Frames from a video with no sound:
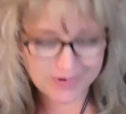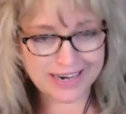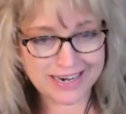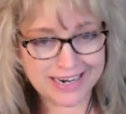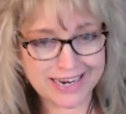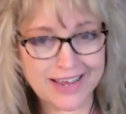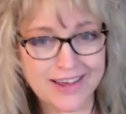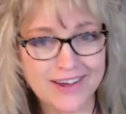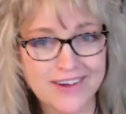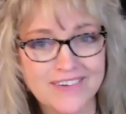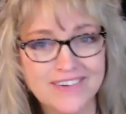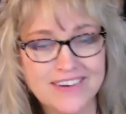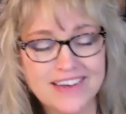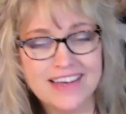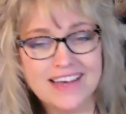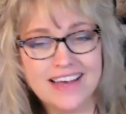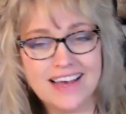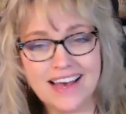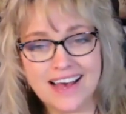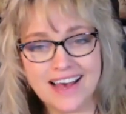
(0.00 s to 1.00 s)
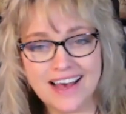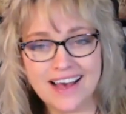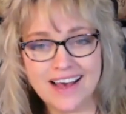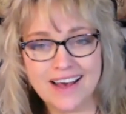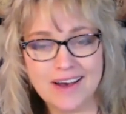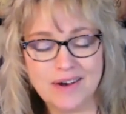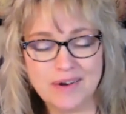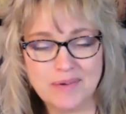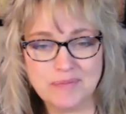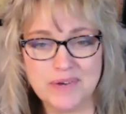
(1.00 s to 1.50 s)
right now.
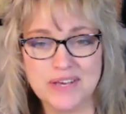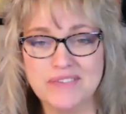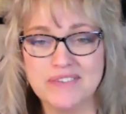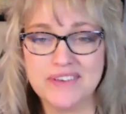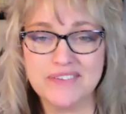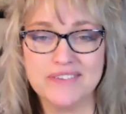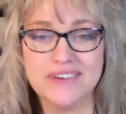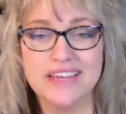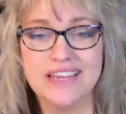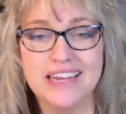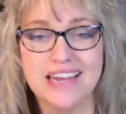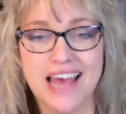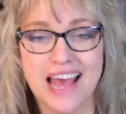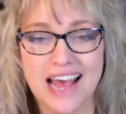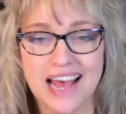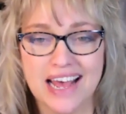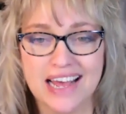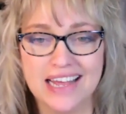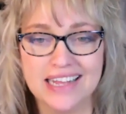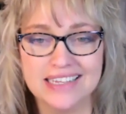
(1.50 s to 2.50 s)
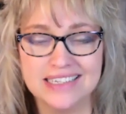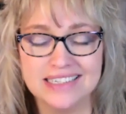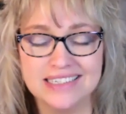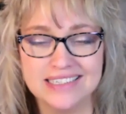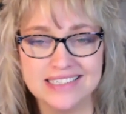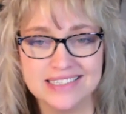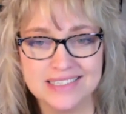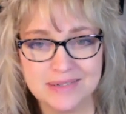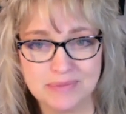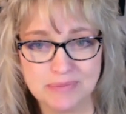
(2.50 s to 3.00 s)
Um, we've even had
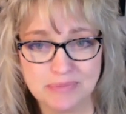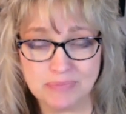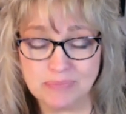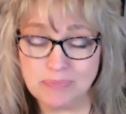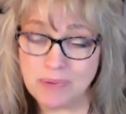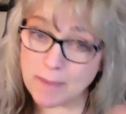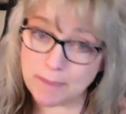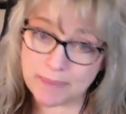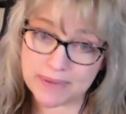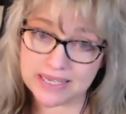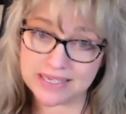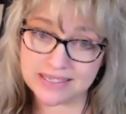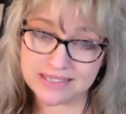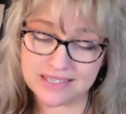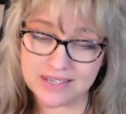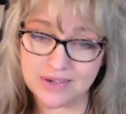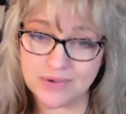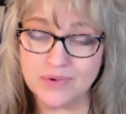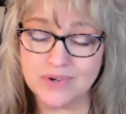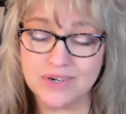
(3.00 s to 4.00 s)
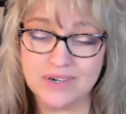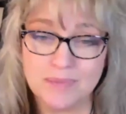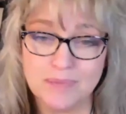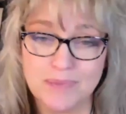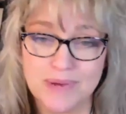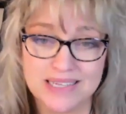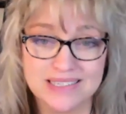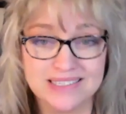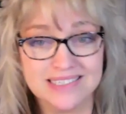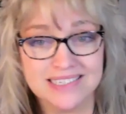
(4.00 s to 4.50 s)
some puppies that were
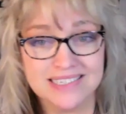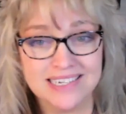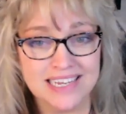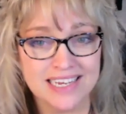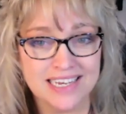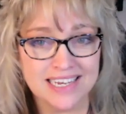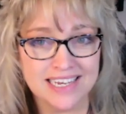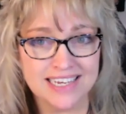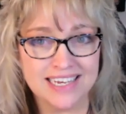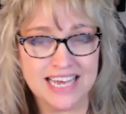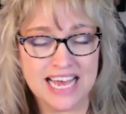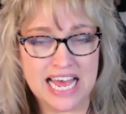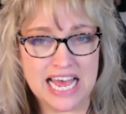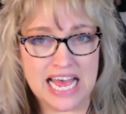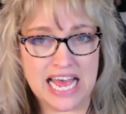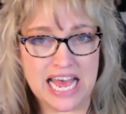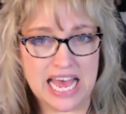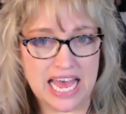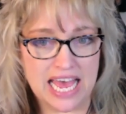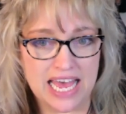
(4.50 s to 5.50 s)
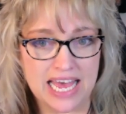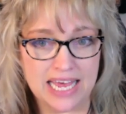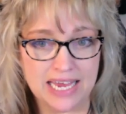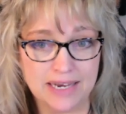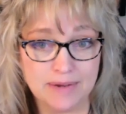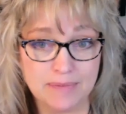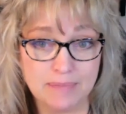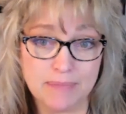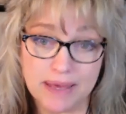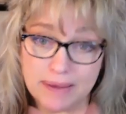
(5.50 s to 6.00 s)
pet sitting
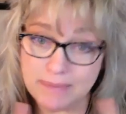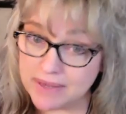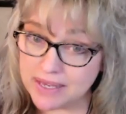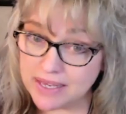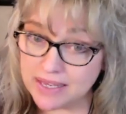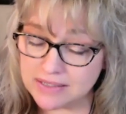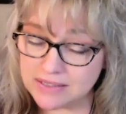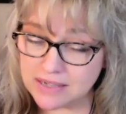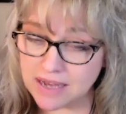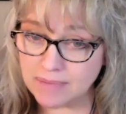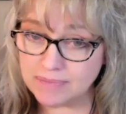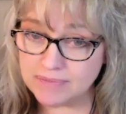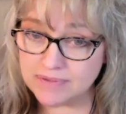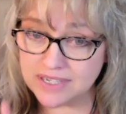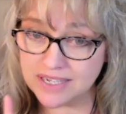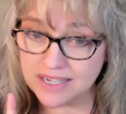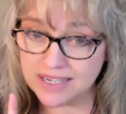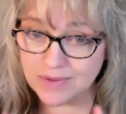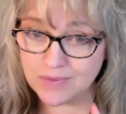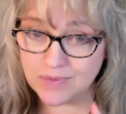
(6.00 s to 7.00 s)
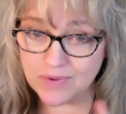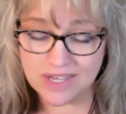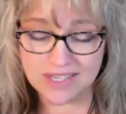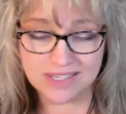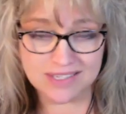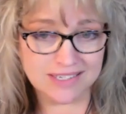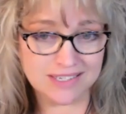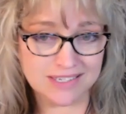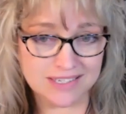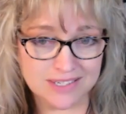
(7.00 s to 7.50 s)
and maybe adopting
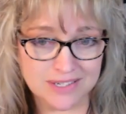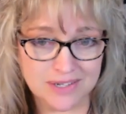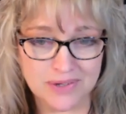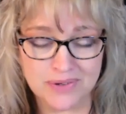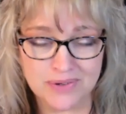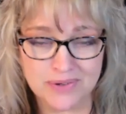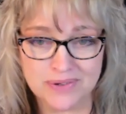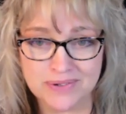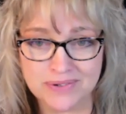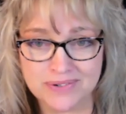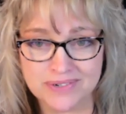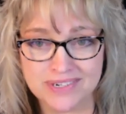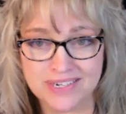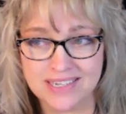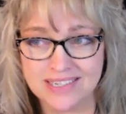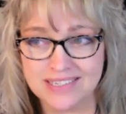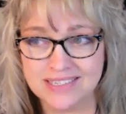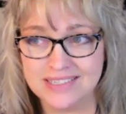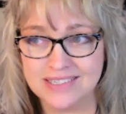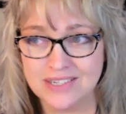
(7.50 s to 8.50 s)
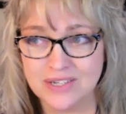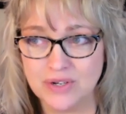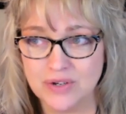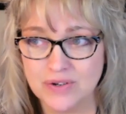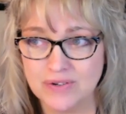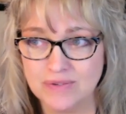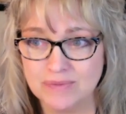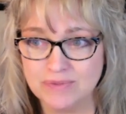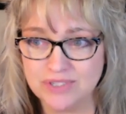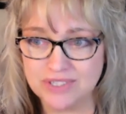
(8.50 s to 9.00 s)
one soon.
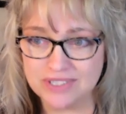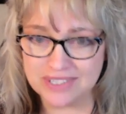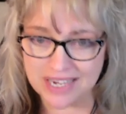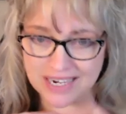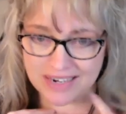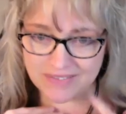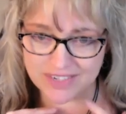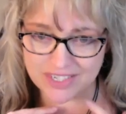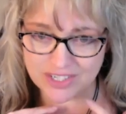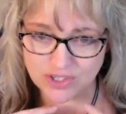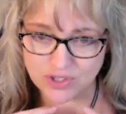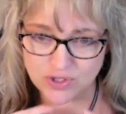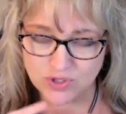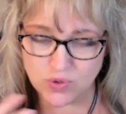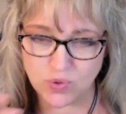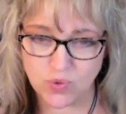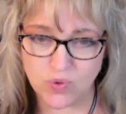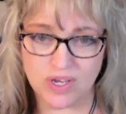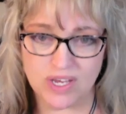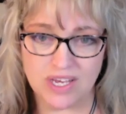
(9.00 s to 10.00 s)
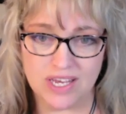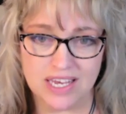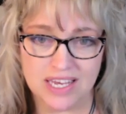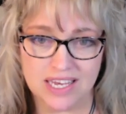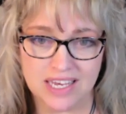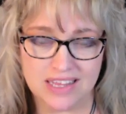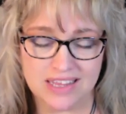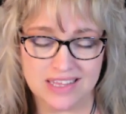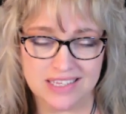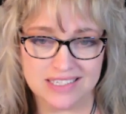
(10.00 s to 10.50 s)
So just kind of
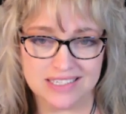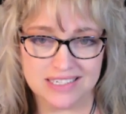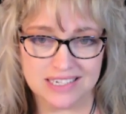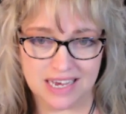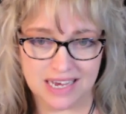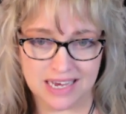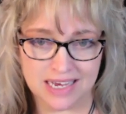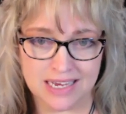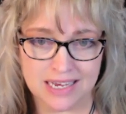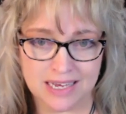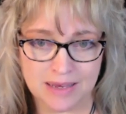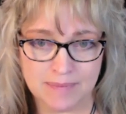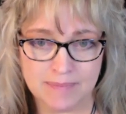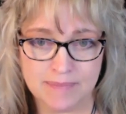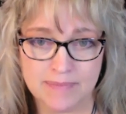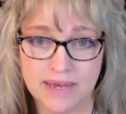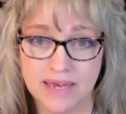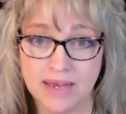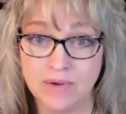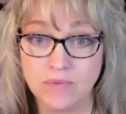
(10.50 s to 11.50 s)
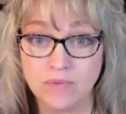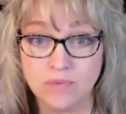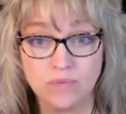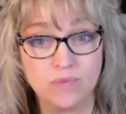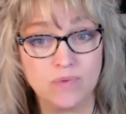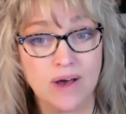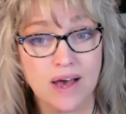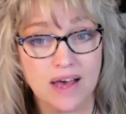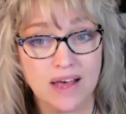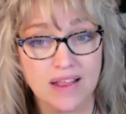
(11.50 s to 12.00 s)
enjoying the time. And
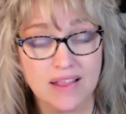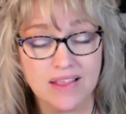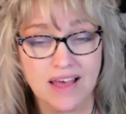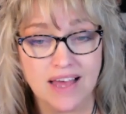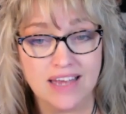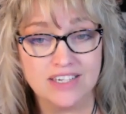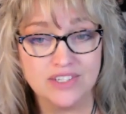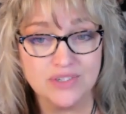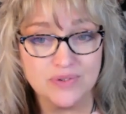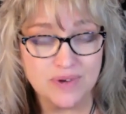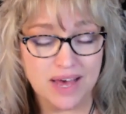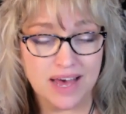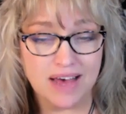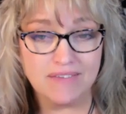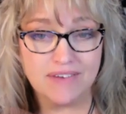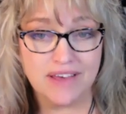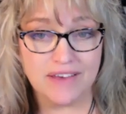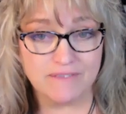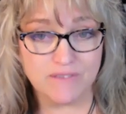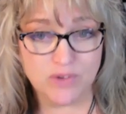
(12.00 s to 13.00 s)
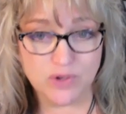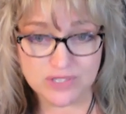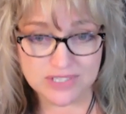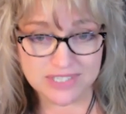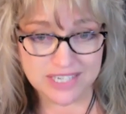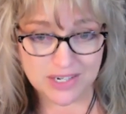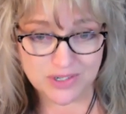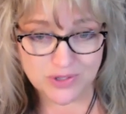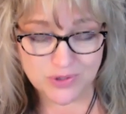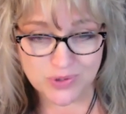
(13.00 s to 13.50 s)
while I do have a full
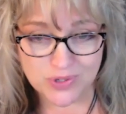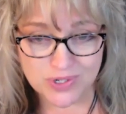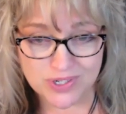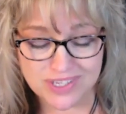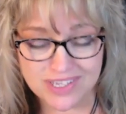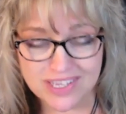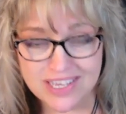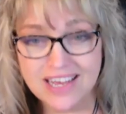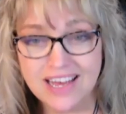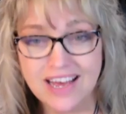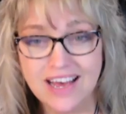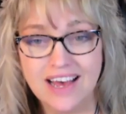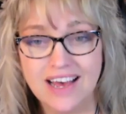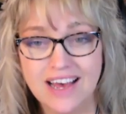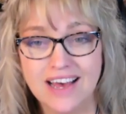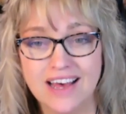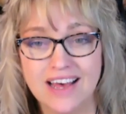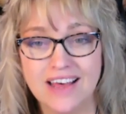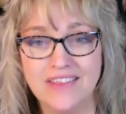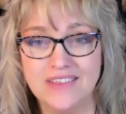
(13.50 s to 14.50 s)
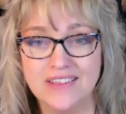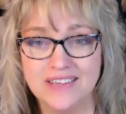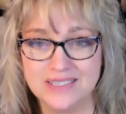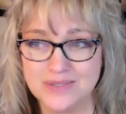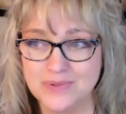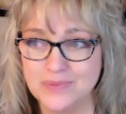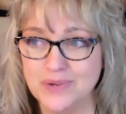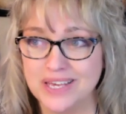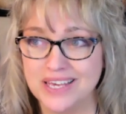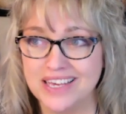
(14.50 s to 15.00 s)
schedule uh,
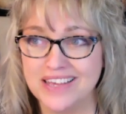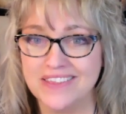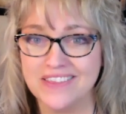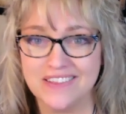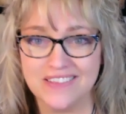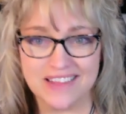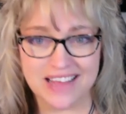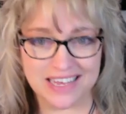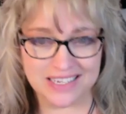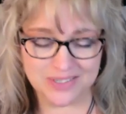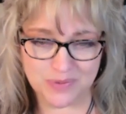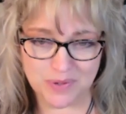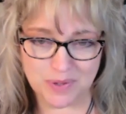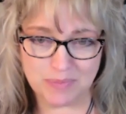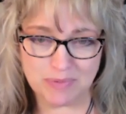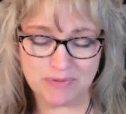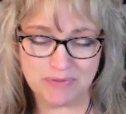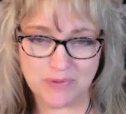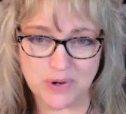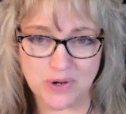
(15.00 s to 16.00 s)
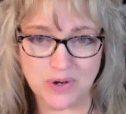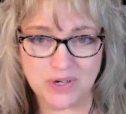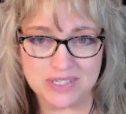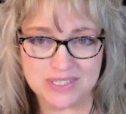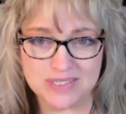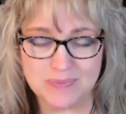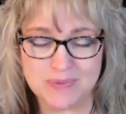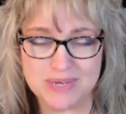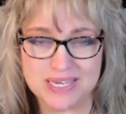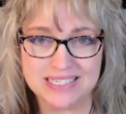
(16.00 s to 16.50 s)
this week, the last week before
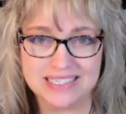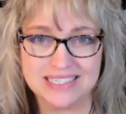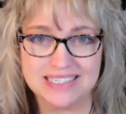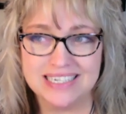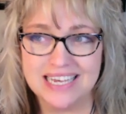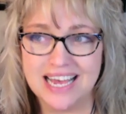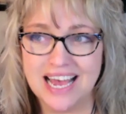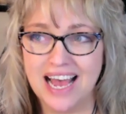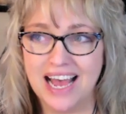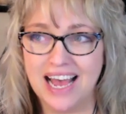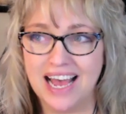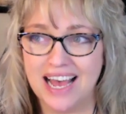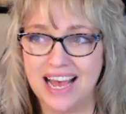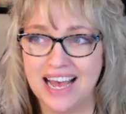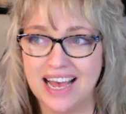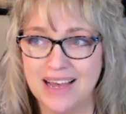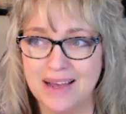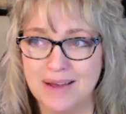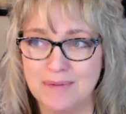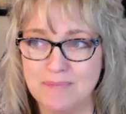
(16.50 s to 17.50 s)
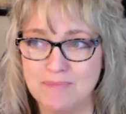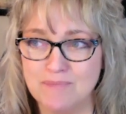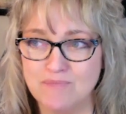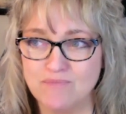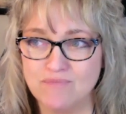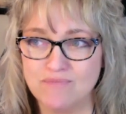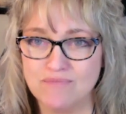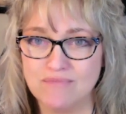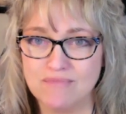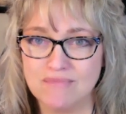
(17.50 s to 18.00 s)
Christmas,
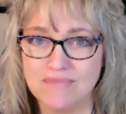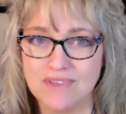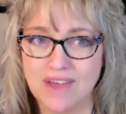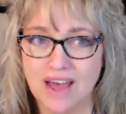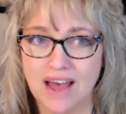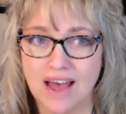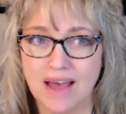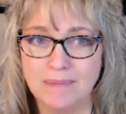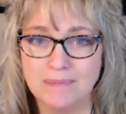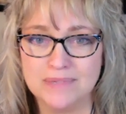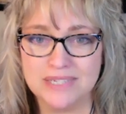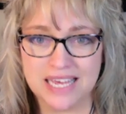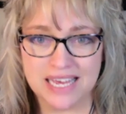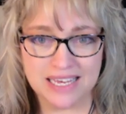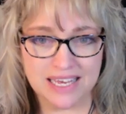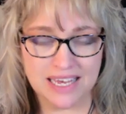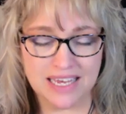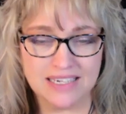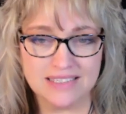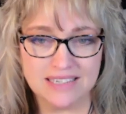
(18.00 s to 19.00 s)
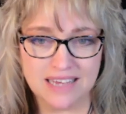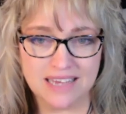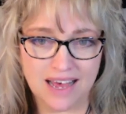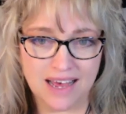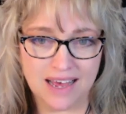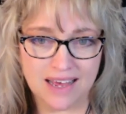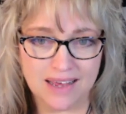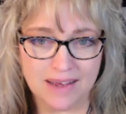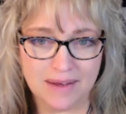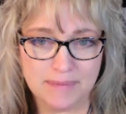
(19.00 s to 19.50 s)
um, I'm taking
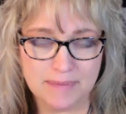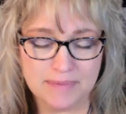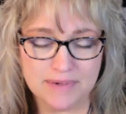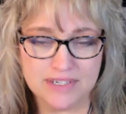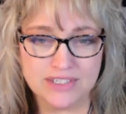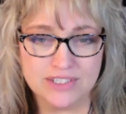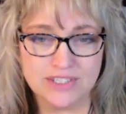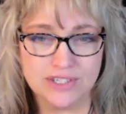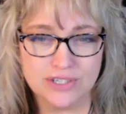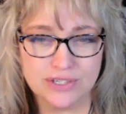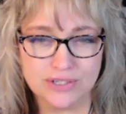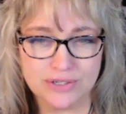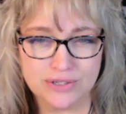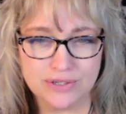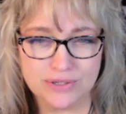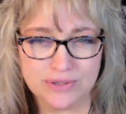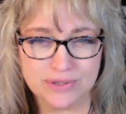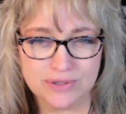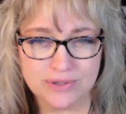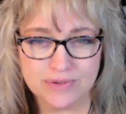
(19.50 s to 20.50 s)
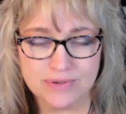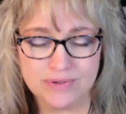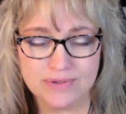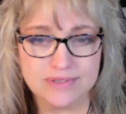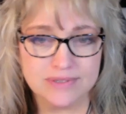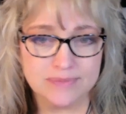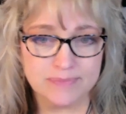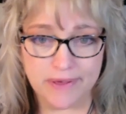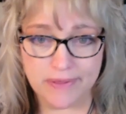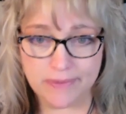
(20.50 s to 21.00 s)
time to
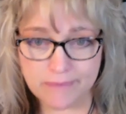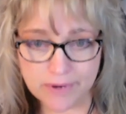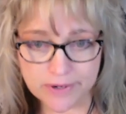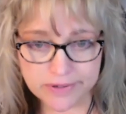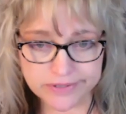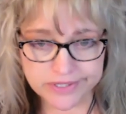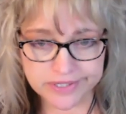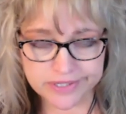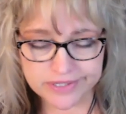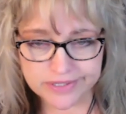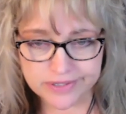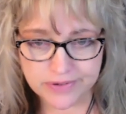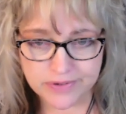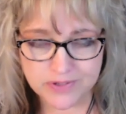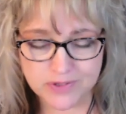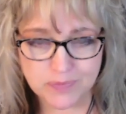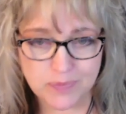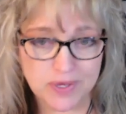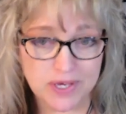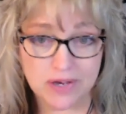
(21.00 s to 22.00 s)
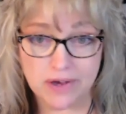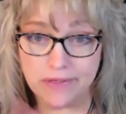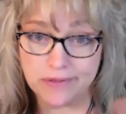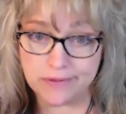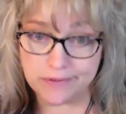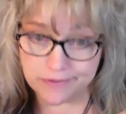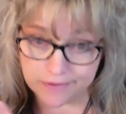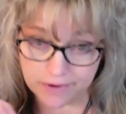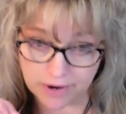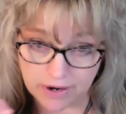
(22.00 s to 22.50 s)
smell the roses, so to speak,
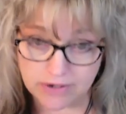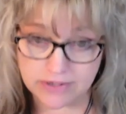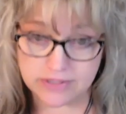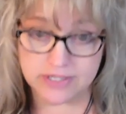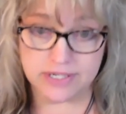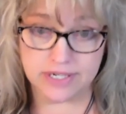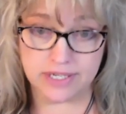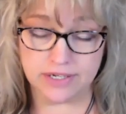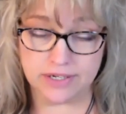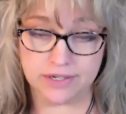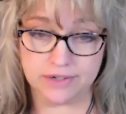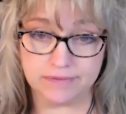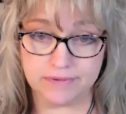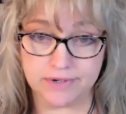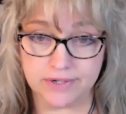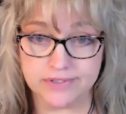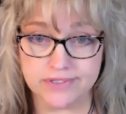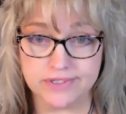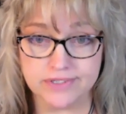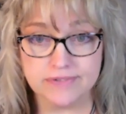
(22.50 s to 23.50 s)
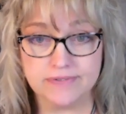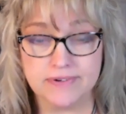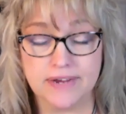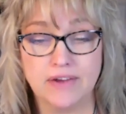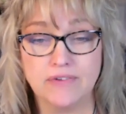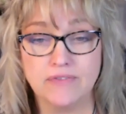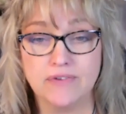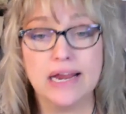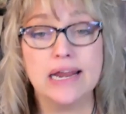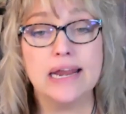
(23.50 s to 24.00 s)
although there aren't any good roses
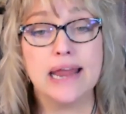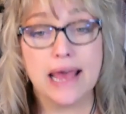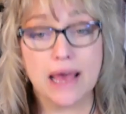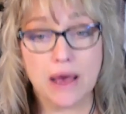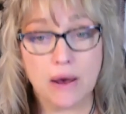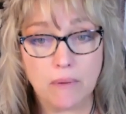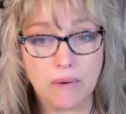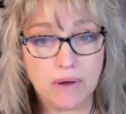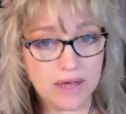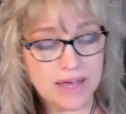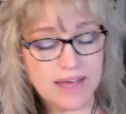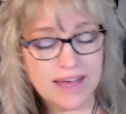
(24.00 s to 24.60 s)
around right now.